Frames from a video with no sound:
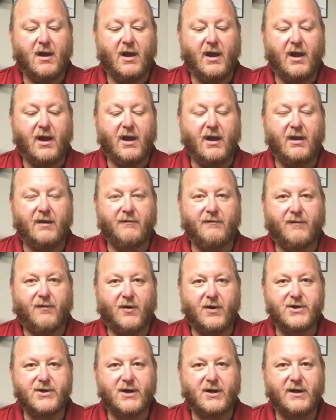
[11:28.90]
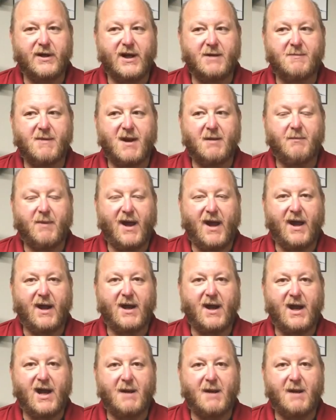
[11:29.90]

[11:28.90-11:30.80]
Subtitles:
And fortunately, in my bag,